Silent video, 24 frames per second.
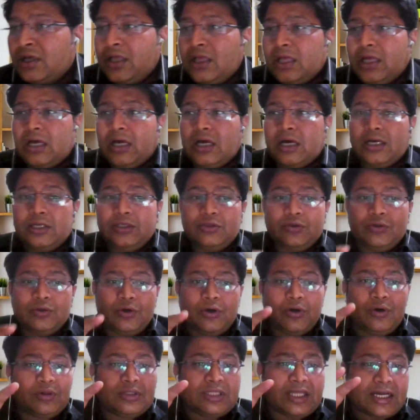uh, you
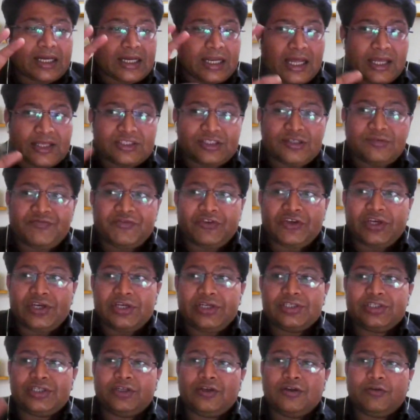know the
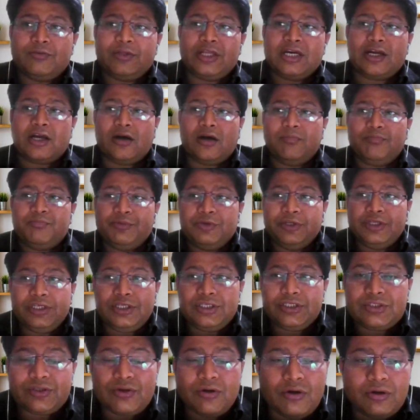classification of the
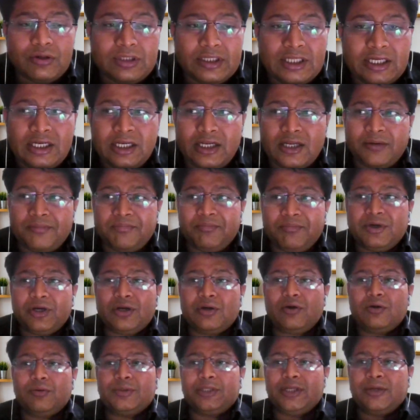companies on the number
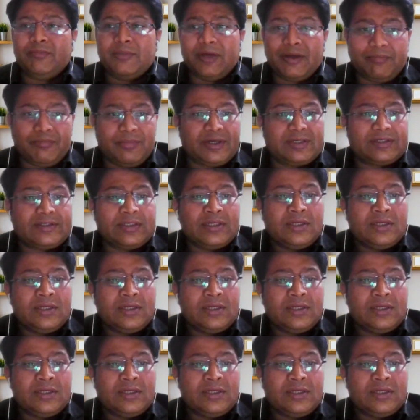of the members